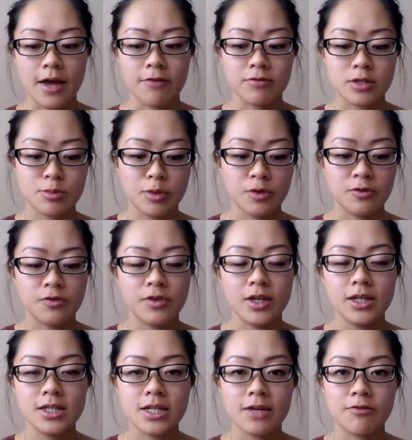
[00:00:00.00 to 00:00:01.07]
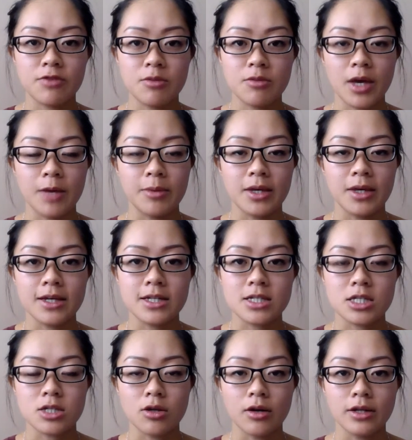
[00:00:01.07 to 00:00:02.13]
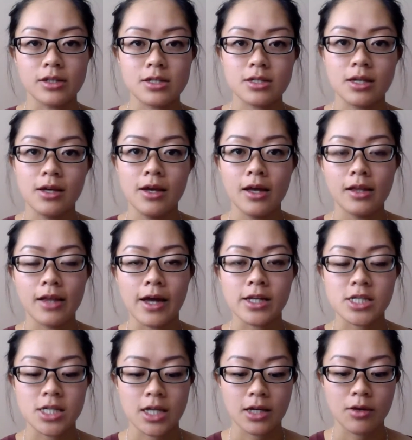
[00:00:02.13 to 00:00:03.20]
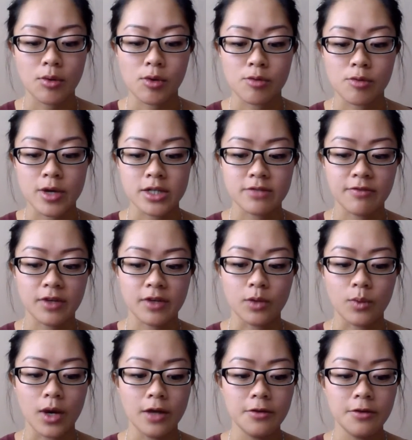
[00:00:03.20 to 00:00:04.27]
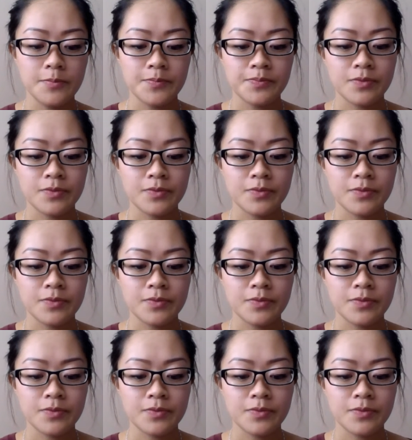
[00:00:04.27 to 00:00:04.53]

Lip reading: and spoon feed if the baby is not latching or breastfeeding well.